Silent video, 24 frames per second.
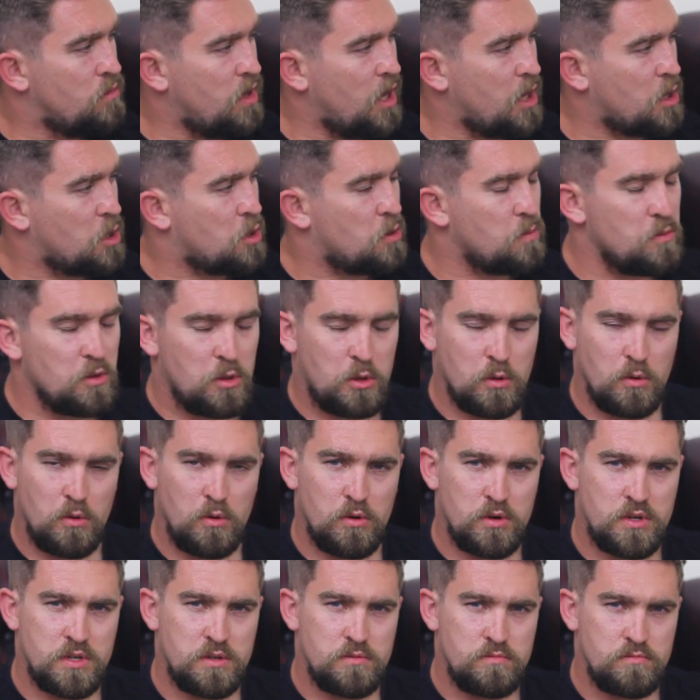Extra
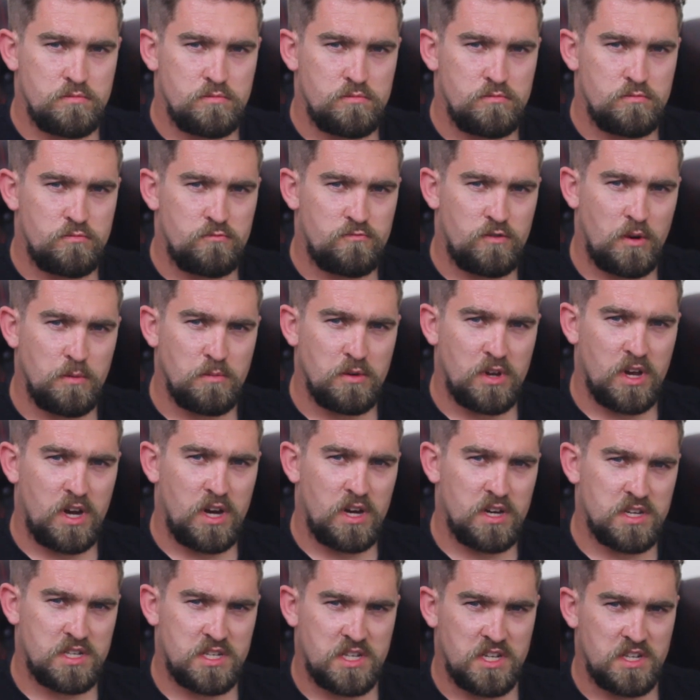matured rum
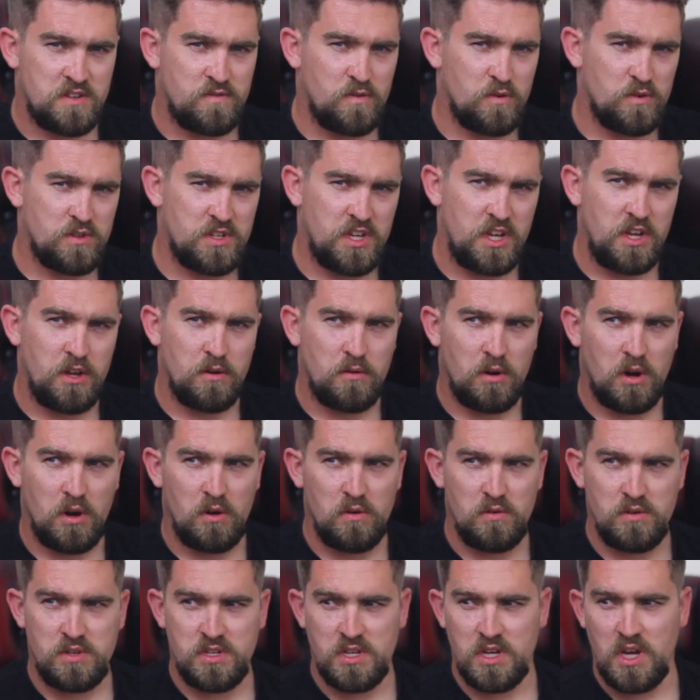cask. It's
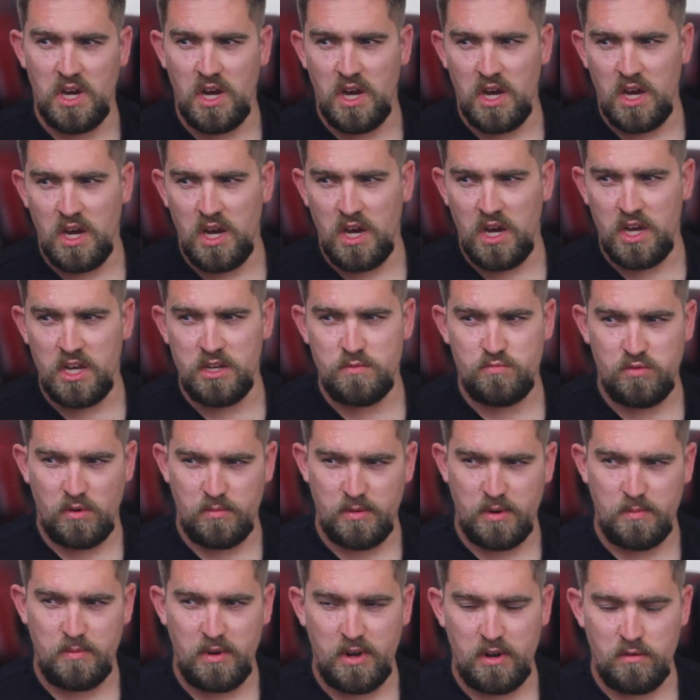14-year-old. It's
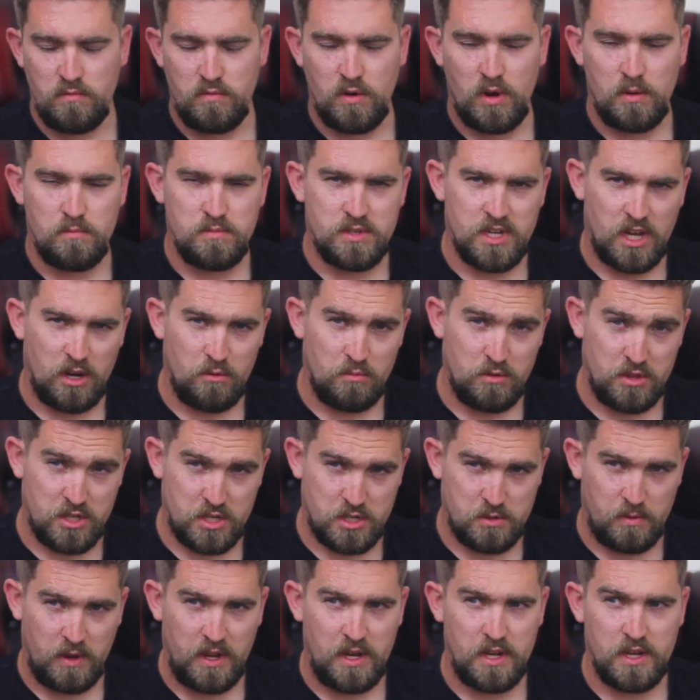probably been in rum to help with the
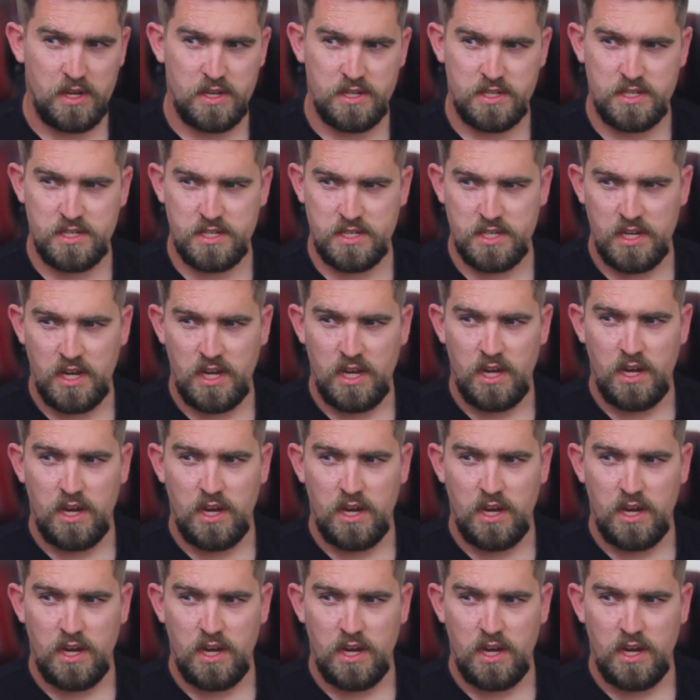sweetness.